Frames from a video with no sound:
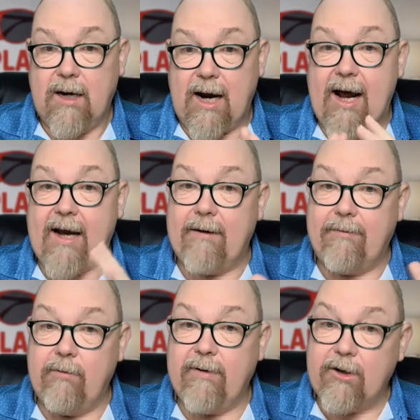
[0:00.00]
And
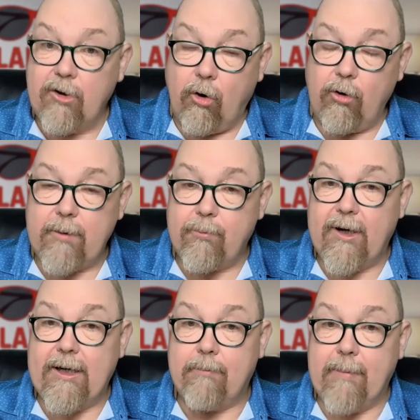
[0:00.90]
if you've ignored your
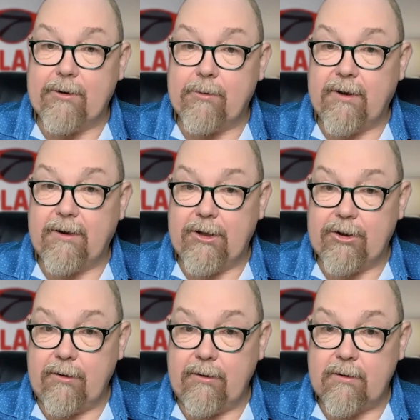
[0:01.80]
pre-commencement
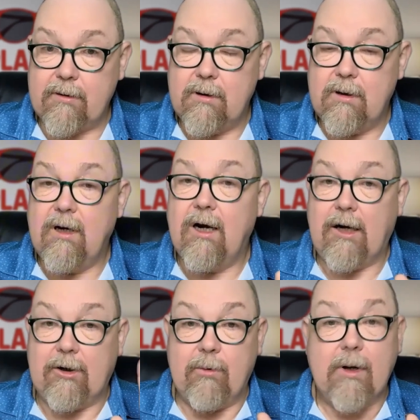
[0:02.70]
conditions
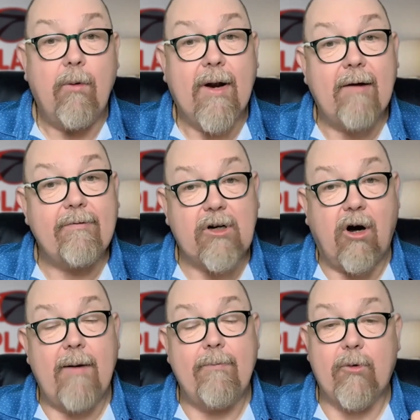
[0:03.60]
and you don't have
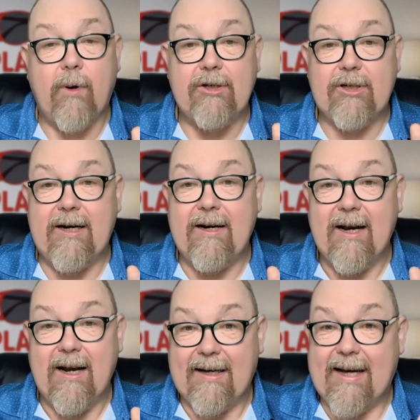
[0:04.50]
time to actually
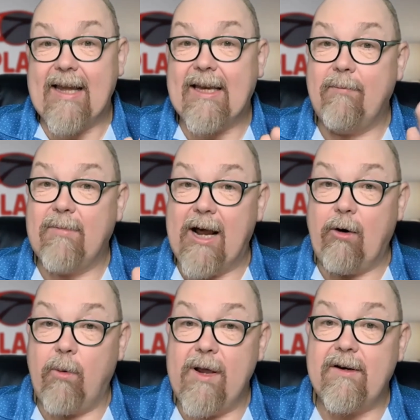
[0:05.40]
get them
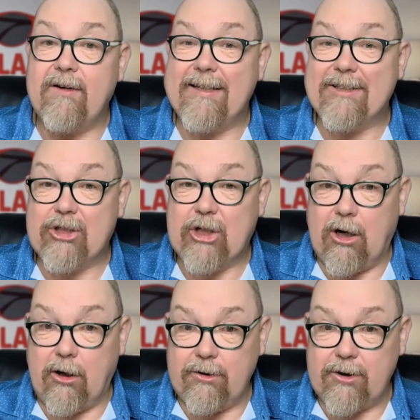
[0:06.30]
dealt with and
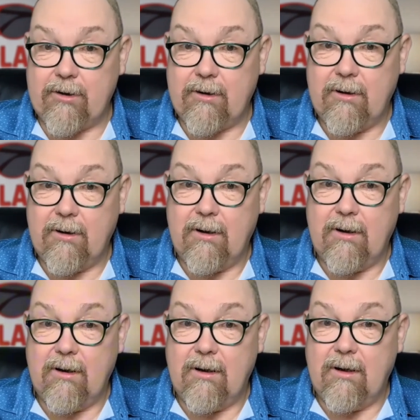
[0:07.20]
discharged,
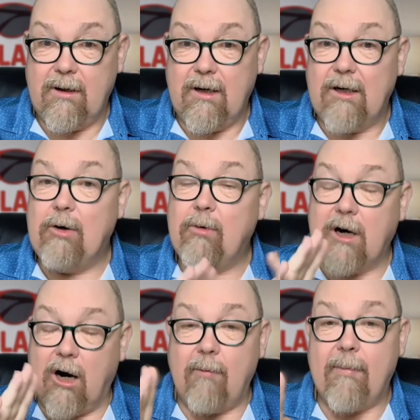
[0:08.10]
you
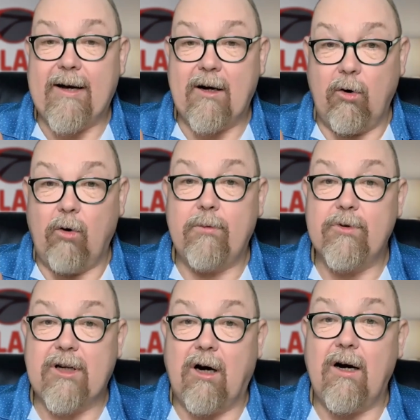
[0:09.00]
can't make a lawful
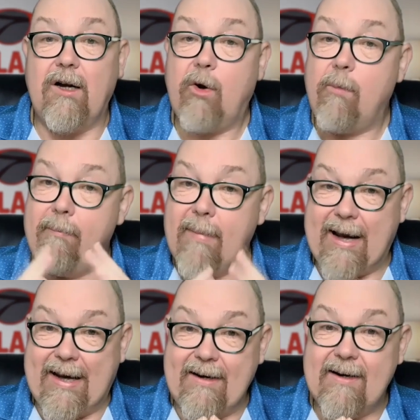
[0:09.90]
start and you
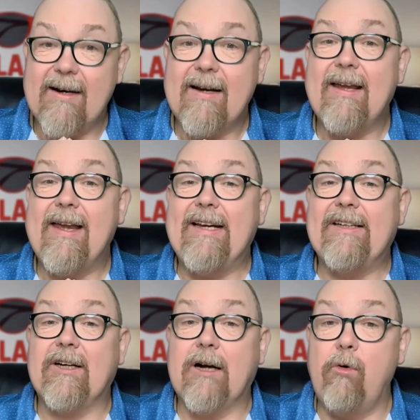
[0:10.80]
may need
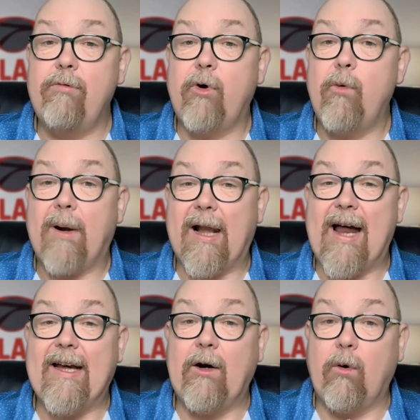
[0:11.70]
to go through
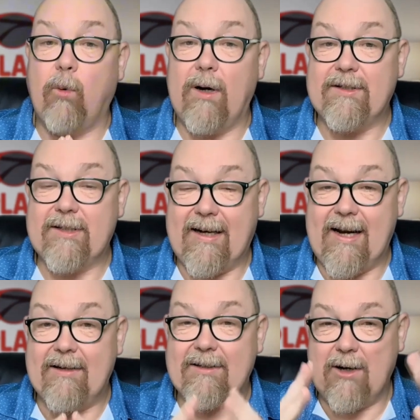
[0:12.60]
planning once
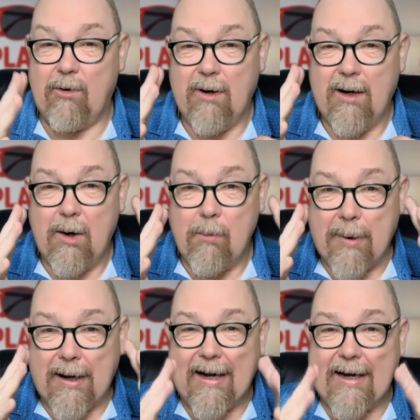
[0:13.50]
again. So
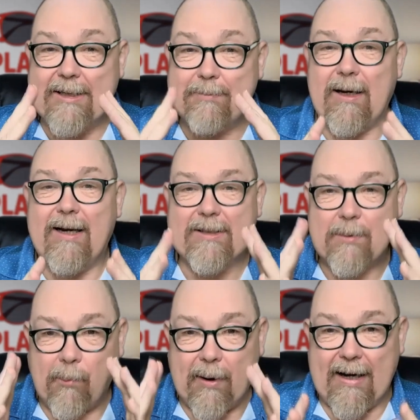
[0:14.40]
please, please,
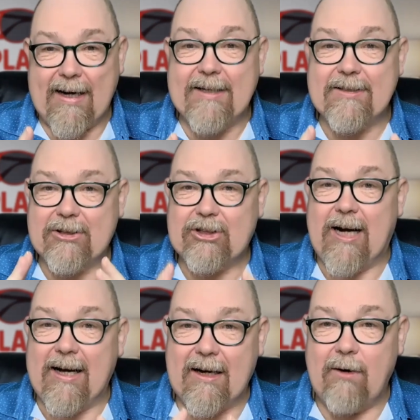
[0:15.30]
please
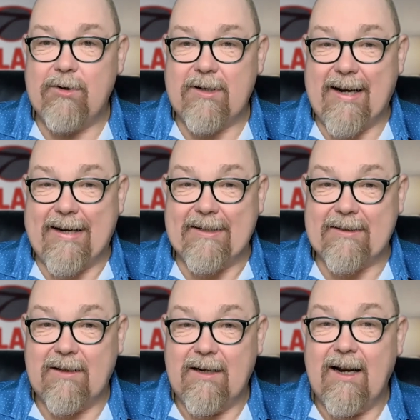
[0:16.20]
check those
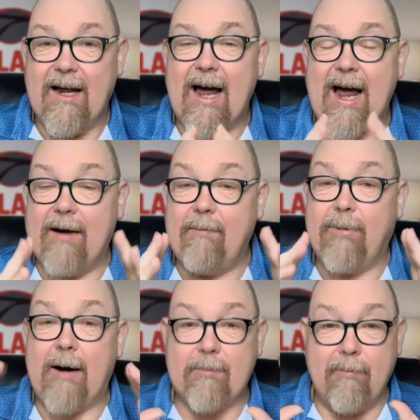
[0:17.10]
dates and
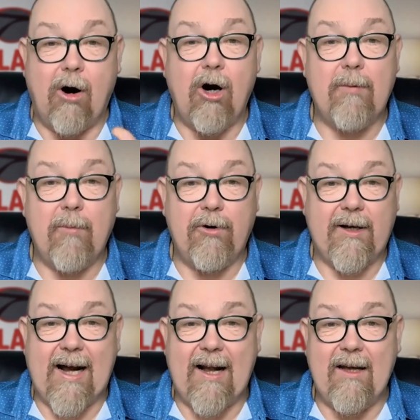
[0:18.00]
perhaps mark them on the
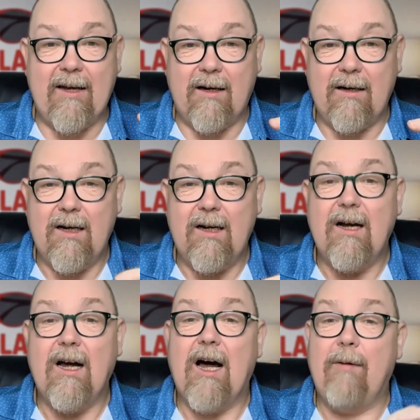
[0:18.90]
calendar.
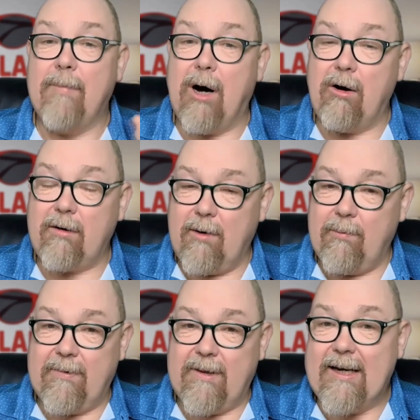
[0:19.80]
and mark a
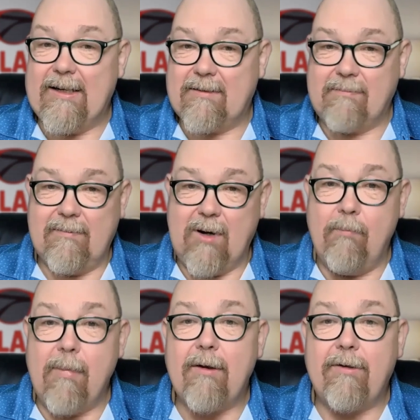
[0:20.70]
date a
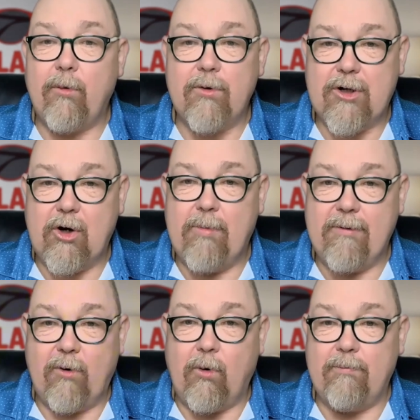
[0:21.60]
month or two
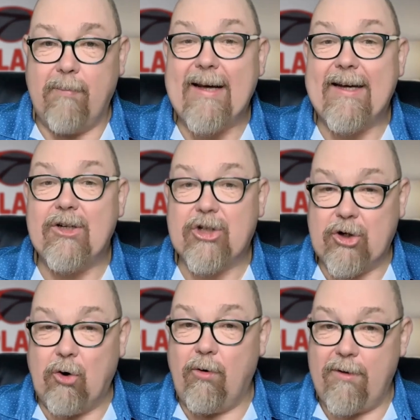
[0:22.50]
before, making
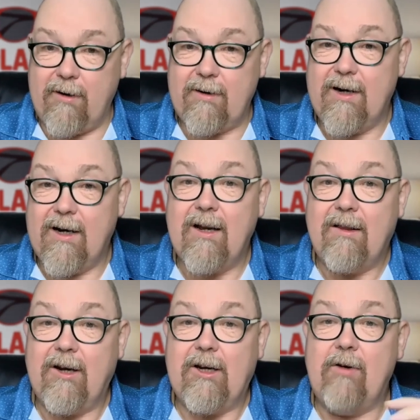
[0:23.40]
sure that
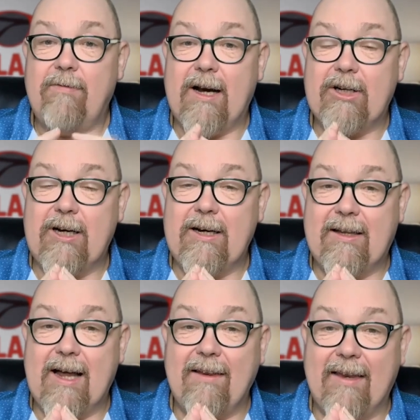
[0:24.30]
you've actually
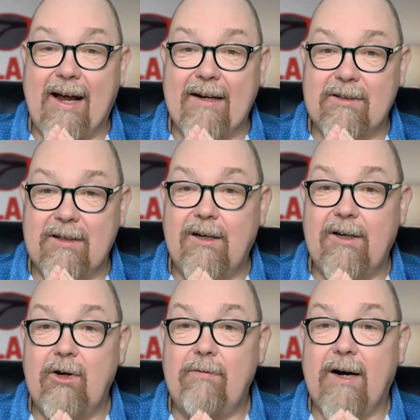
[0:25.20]
done that and
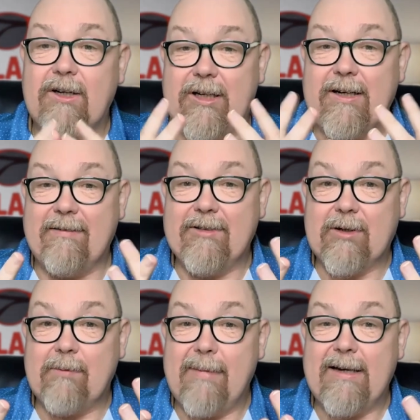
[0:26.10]
you've actually
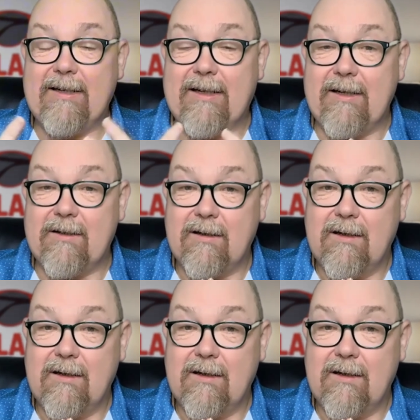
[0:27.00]
submitted it.